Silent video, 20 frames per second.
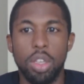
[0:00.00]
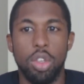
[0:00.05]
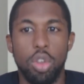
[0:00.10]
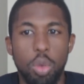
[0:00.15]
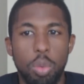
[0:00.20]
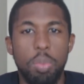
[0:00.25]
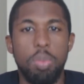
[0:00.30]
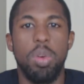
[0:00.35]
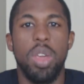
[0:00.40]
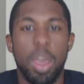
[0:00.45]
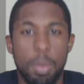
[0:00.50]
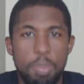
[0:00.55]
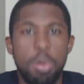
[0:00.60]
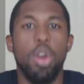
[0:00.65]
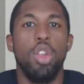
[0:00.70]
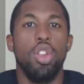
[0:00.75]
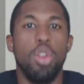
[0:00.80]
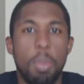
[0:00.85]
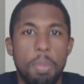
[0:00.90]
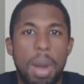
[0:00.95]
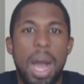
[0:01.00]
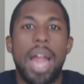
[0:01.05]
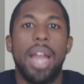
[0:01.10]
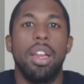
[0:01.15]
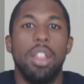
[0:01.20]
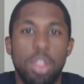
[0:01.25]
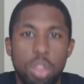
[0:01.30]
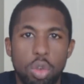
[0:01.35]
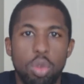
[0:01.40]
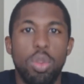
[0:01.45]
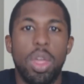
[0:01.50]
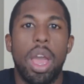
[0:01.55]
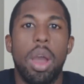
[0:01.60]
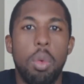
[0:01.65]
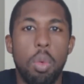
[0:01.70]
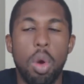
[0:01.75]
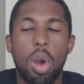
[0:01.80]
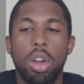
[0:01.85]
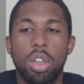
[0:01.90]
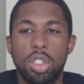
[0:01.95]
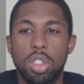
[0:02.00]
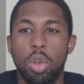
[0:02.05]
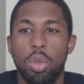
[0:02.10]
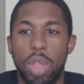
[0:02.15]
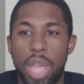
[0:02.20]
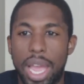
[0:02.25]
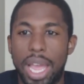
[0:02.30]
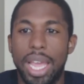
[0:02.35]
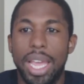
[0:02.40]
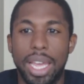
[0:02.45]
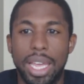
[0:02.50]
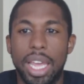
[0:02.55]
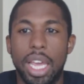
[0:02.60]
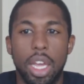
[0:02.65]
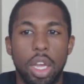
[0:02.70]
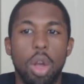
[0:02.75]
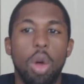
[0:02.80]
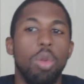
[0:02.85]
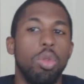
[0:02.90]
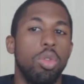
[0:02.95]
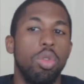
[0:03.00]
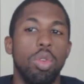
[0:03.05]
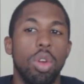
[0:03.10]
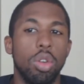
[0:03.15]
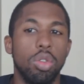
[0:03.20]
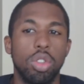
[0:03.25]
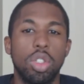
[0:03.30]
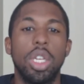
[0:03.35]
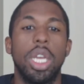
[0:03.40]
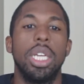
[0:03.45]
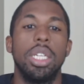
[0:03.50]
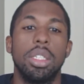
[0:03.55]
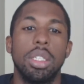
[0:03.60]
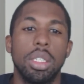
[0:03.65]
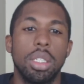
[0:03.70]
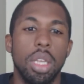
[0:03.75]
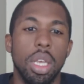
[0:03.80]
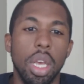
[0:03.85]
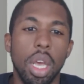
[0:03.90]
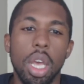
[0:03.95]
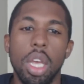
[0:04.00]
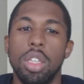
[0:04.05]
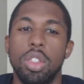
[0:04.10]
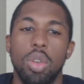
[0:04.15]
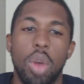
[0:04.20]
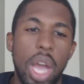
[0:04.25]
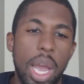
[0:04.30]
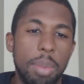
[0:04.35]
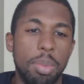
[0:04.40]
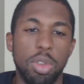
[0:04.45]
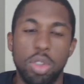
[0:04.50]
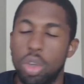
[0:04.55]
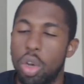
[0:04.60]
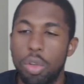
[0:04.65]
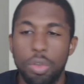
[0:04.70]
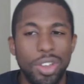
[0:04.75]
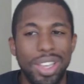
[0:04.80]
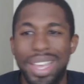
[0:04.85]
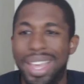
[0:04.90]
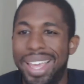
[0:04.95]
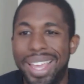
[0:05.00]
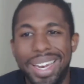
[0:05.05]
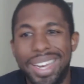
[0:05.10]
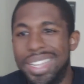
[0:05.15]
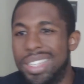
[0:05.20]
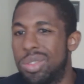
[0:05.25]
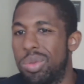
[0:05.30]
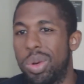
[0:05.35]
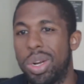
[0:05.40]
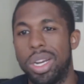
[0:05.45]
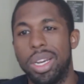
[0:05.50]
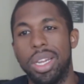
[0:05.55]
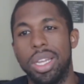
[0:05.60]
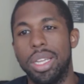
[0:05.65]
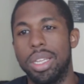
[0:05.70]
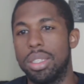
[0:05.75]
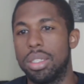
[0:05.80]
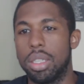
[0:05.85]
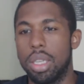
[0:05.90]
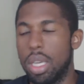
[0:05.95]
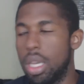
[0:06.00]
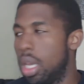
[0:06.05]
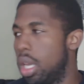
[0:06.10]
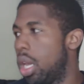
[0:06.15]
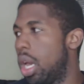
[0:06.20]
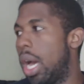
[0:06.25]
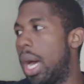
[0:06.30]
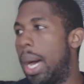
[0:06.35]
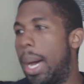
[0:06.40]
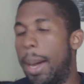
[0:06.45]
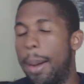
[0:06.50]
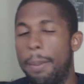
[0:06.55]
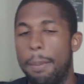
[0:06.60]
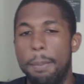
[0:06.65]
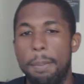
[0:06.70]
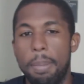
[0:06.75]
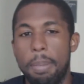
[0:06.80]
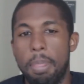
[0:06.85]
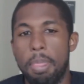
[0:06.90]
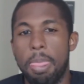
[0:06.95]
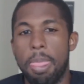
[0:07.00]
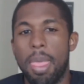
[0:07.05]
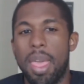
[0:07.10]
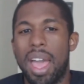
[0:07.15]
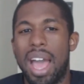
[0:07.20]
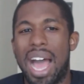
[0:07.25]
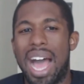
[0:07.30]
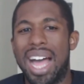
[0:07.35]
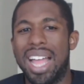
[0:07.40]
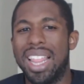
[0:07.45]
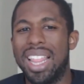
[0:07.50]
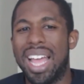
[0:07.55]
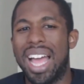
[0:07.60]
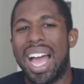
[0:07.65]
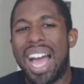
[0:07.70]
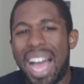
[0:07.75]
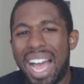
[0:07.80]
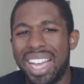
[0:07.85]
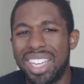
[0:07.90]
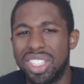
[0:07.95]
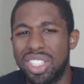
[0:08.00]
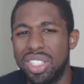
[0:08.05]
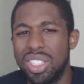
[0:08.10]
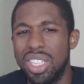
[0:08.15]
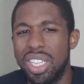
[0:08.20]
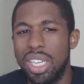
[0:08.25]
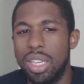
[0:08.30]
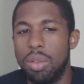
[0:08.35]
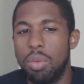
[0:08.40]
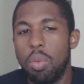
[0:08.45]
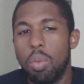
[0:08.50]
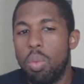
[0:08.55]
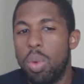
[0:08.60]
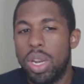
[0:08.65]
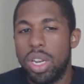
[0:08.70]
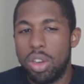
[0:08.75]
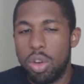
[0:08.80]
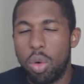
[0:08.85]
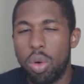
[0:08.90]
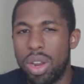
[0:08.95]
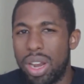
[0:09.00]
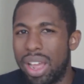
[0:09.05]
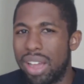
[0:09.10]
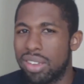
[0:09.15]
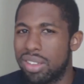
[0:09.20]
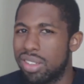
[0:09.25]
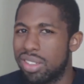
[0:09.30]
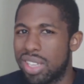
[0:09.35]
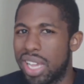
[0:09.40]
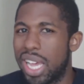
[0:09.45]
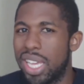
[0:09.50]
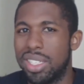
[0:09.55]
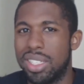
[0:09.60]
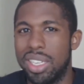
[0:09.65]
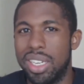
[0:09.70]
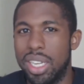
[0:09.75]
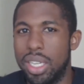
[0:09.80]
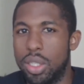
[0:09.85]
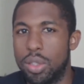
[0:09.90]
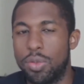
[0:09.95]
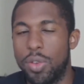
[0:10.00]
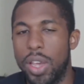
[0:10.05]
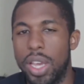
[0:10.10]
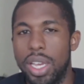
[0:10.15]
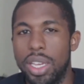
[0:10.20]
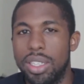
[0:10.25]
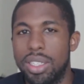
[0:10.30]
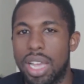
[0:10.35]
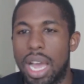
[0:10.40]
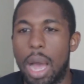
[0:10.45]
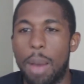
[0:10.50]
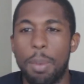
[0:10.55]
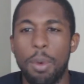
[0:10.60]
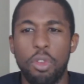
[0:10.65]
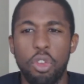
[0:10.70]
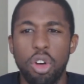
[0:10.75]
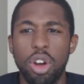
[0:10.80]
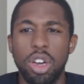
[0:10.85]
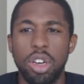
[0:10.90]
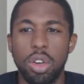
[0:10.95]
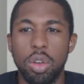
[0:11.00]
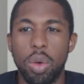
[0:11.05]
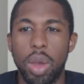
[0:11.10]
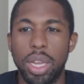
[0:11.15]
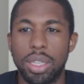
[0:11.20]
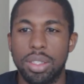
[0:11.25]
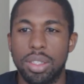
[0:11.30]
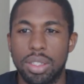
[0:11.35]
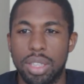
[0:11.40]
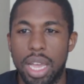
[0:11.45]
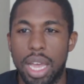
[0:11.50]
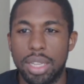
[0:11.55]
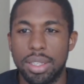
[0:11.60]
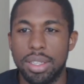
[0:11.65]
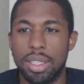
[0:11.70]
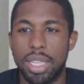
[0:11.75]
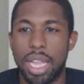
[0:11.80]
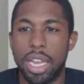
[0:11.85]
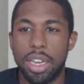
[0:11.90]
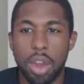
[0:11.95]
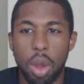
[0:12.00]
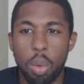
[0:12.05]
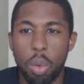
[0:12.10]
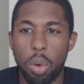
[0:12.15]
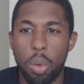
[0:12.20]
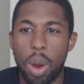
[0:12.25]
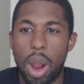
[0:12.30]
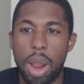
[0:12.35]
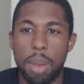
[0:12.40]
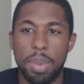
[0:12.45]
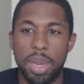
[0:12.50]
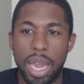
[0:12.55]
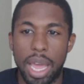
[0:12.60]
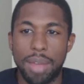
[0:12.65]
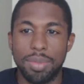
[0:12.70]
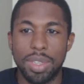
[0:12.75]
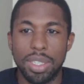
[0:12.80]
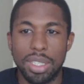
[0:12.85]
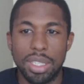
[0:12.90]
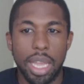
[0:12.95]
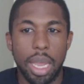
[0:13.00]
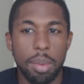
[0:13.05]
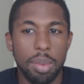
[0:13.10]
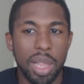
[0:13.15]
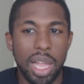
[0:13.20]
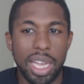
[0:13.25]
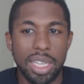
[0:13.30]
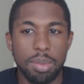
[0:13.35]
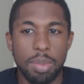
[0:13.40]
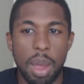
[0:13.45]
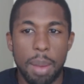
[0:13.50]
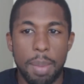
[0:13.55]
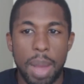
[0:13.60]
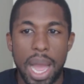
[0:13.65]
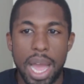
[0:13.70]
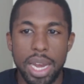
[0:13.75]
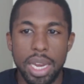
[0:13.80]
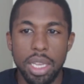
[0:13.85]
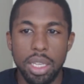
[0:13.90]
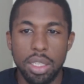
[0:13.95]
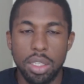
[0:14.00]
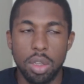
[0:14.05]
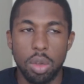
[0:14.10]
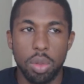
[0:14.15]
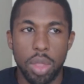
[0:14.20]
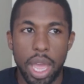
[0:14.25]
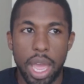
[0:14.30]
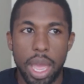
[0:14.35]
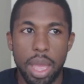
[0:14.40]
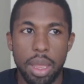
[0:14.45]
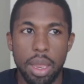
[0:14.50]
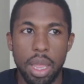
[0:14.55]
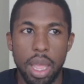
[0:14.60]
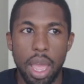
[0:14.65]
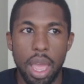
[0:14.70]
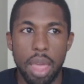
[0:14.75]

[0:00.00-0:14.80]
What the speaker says: you get putting your body through that work so that it can go through those changes. So hypertrophy, it is what it is. I actually, when doing exercise in this phase, I prefer to do exercises that don't require me to have to stabilize my body, so that